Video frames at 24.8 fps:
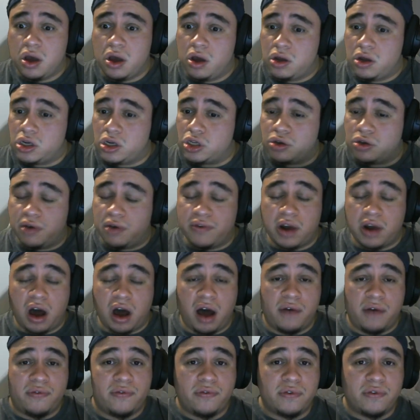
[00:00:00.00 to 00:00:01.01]
Do you have an
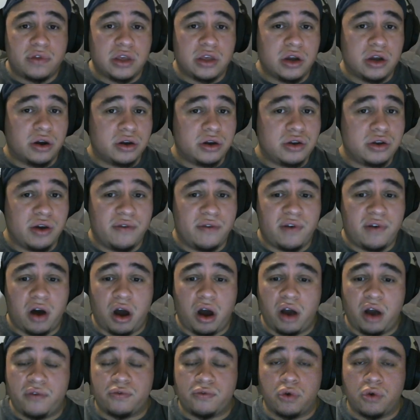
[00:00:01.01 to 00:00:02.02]

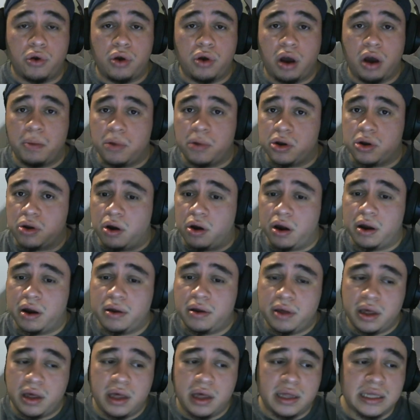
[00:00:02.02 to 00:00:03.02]
off-road armored car?
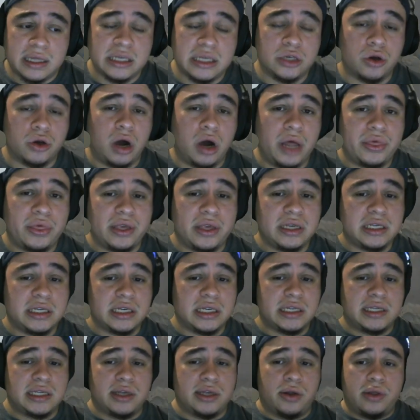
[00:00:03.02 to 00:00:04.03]
These are all things to
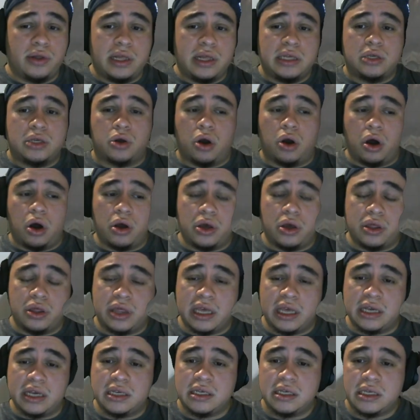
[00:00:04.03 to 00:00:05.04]
consider. These are all good
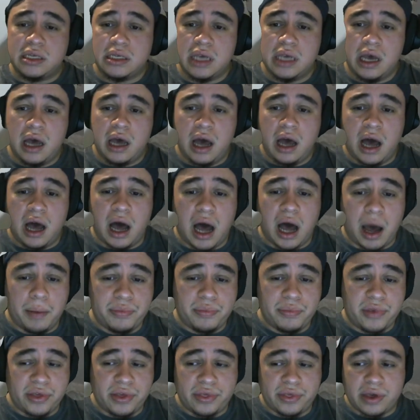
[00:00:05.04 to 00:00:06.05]
things
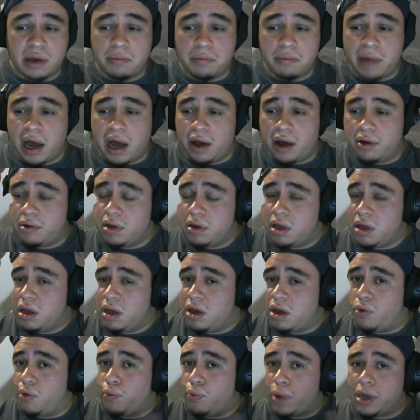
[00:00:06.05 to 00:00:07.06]
to think about
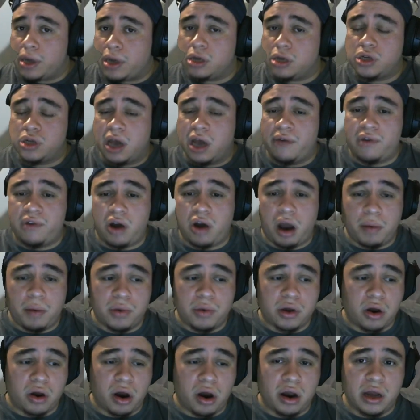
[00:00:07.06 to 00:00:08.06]
when you're driving an
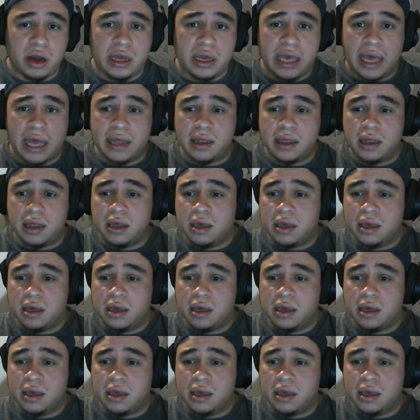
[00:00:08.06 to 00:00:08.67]
armored car. Again,